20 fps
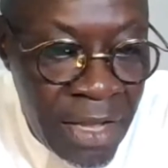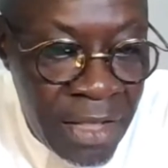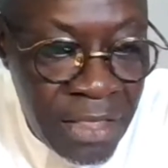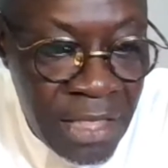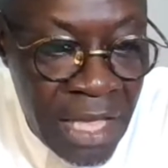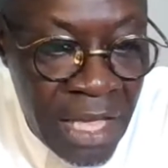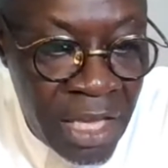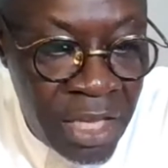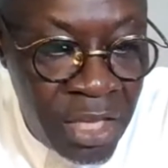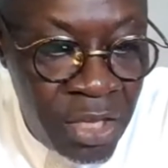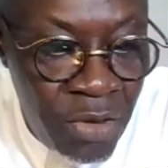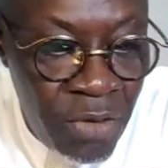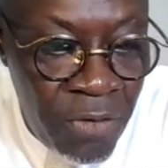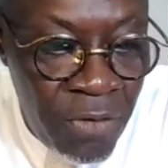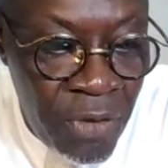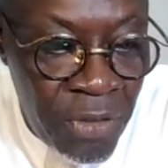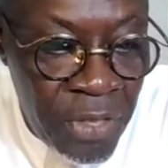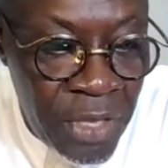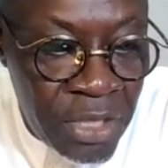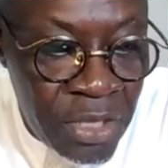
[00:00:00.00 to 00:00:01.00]
thank you
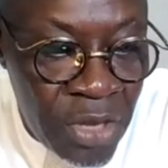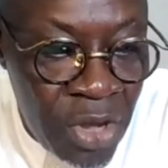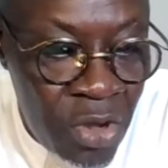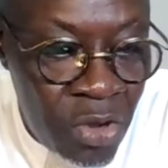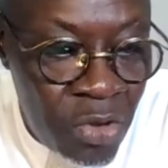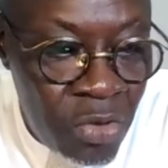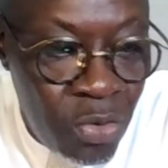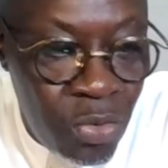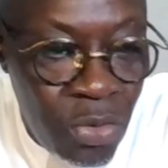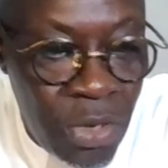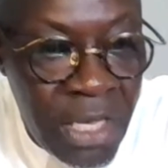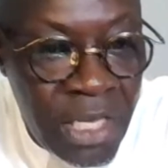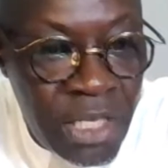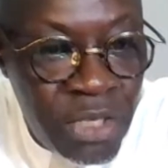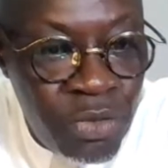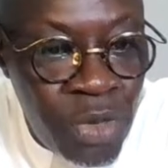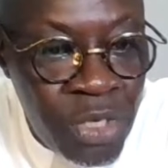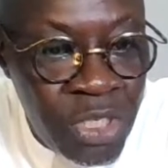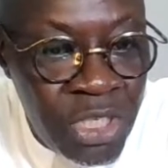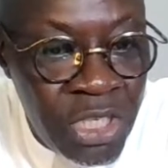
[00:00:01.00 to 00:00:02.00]
for this, uncle.
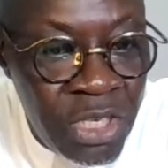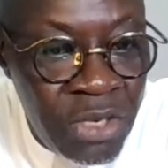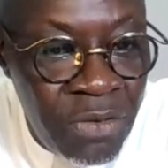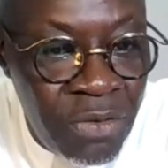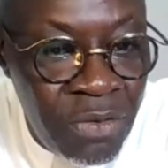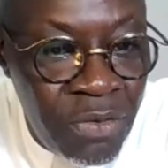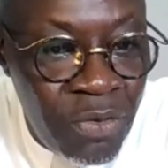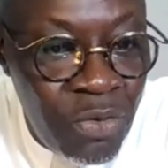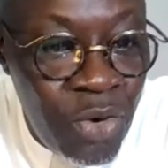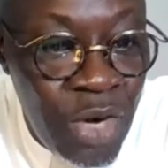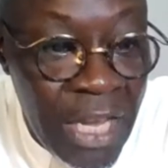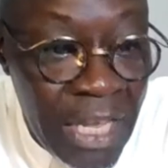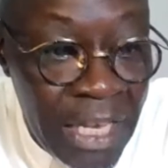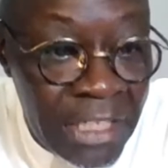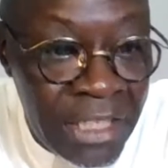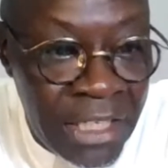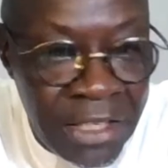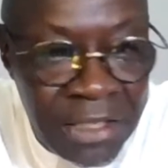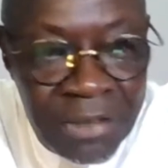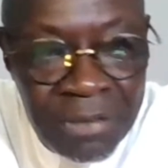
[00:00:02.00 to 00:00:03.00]
He's watching through
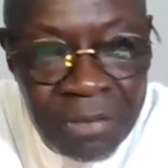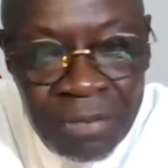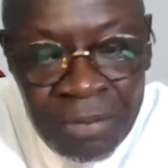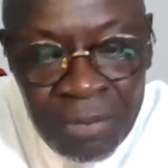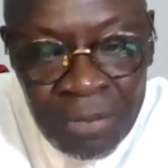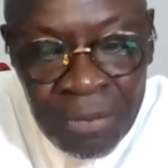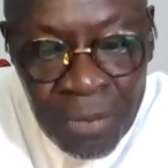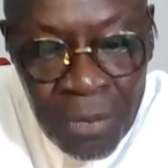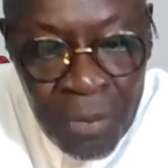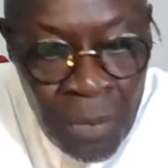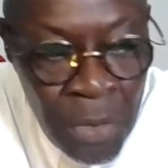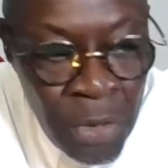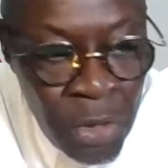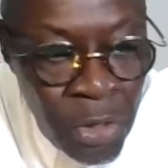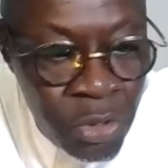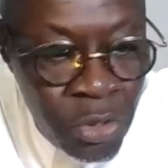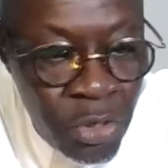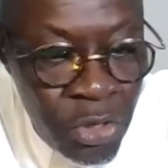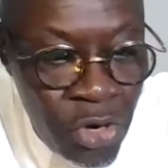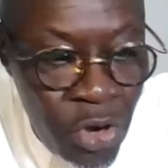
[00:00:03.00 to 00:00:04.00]
LinkedIn.
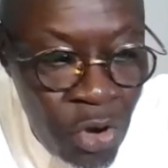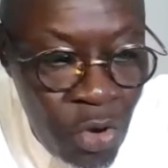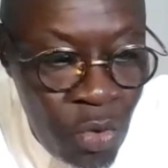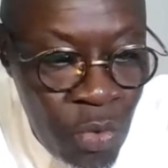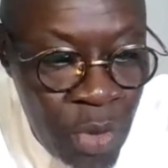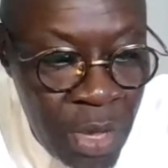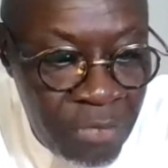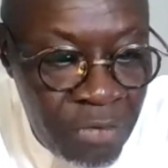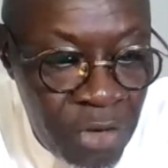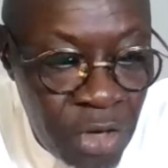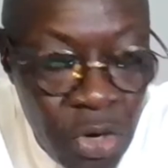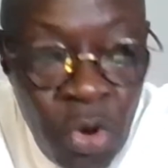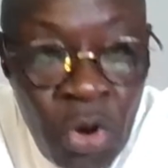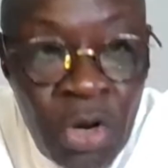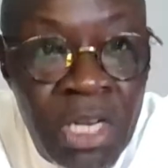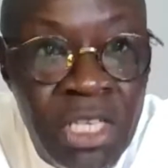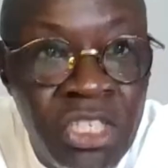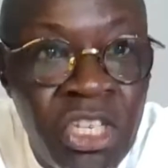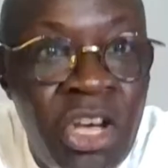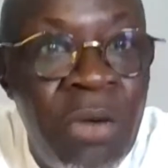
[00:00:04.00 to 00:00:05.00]
So, we've got all
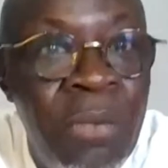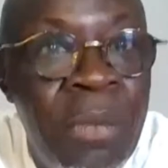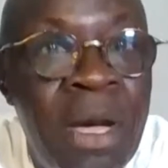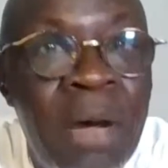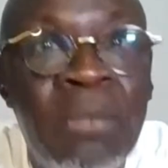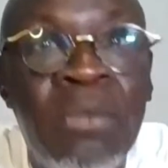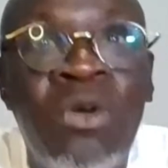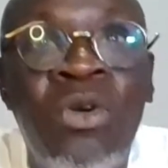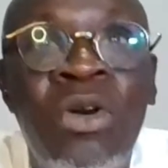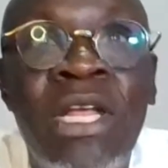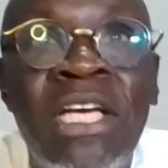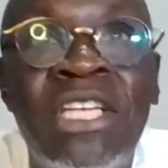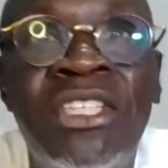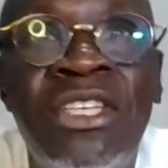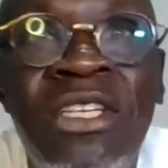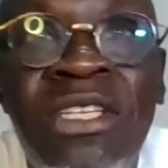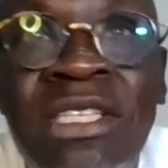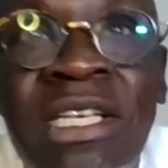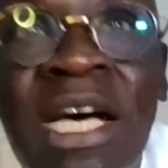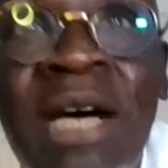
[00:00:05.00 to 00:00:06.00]
these
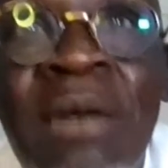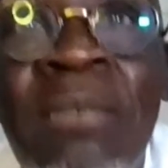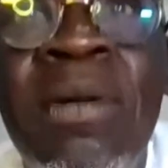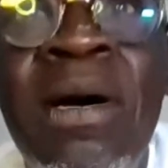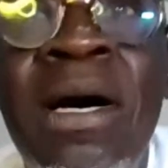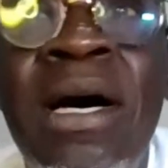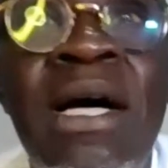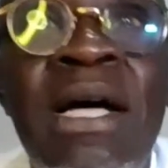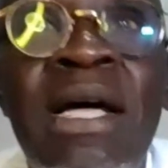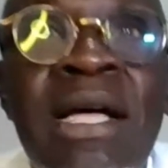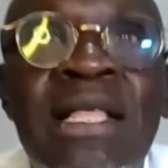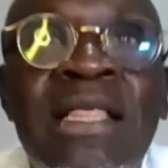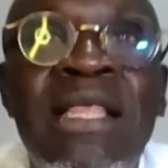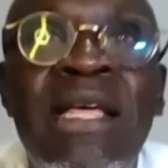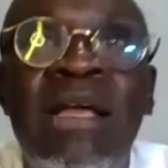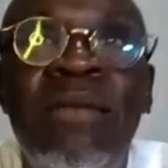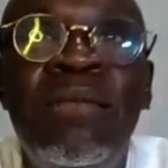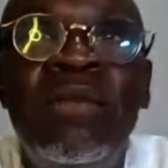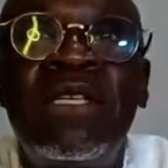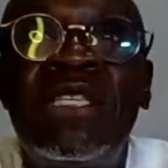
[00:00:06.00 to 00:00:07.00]
connections. Then
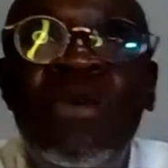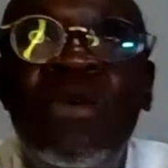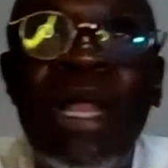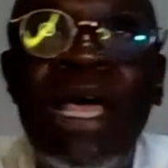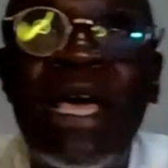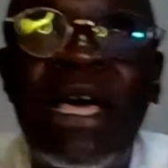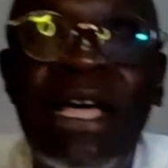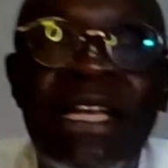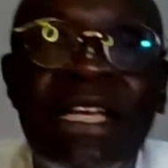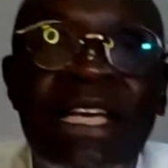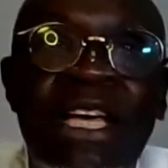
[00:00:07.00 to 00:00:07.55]
let me see what I can